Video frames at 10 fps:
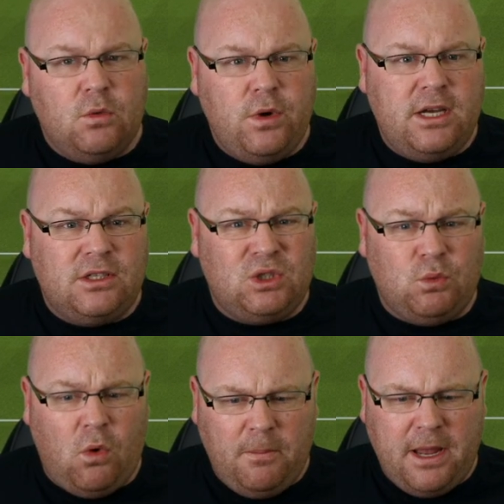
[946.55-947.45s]
We could
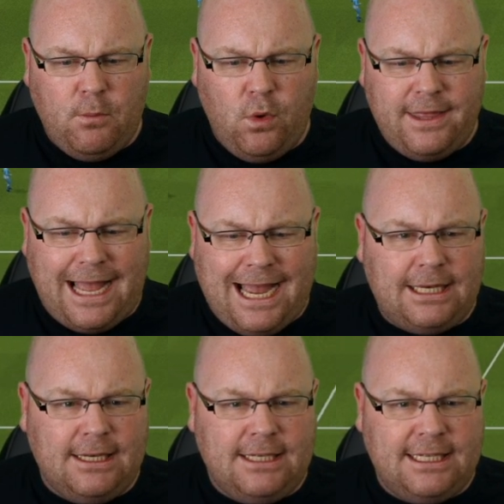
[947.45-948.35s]
swap him with
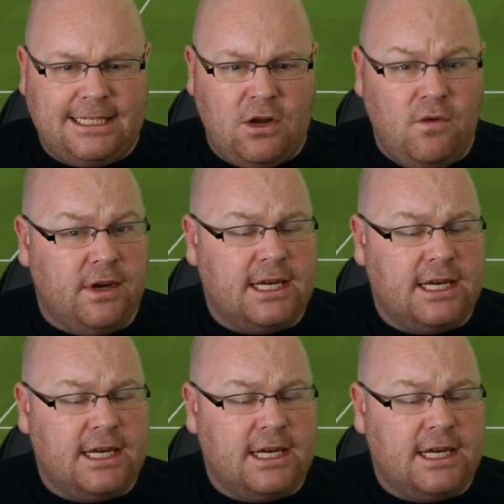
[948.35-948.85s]
Adler da Silva